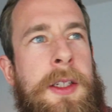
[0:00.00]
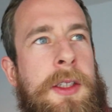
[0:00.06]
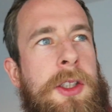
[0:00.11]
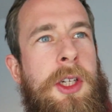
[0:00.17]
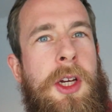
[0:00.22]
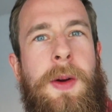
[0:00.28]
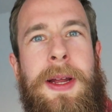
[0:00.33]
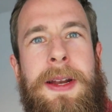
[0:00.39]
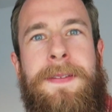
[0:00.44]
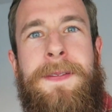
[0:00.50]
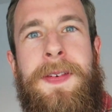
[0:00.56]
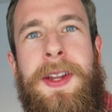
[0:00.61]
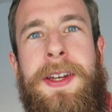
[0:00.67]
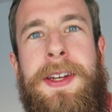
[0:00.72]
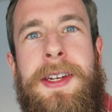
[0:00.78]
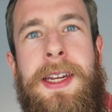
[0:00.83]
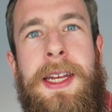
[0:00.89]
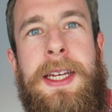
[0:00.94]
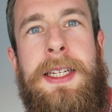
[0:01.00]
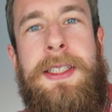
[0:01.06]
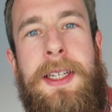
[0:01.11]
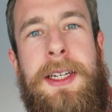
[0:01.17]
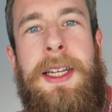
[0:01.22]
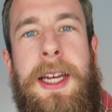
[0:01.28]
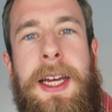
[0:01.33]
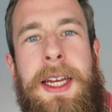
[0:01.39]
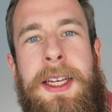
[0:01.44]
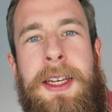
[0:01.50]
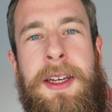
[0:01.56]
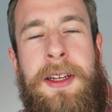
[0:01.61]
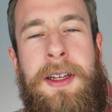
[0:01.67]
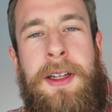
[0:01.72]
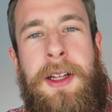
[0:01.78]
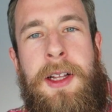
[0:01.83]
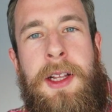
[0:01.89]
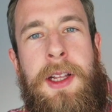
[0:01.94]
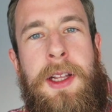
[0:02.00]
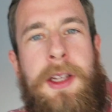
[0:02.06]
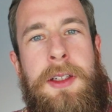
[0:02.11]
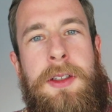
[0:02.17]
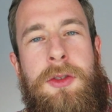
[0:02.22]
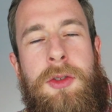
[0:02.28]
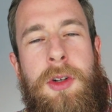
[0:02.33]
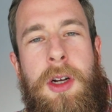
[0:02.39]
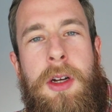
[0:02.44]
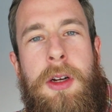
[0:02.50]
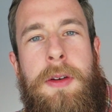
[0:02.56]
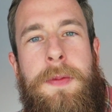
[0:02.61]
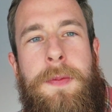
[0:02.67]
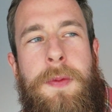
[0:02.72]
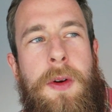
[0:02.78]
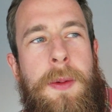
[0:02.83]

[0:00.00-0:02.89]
So I had a fun day today. Drove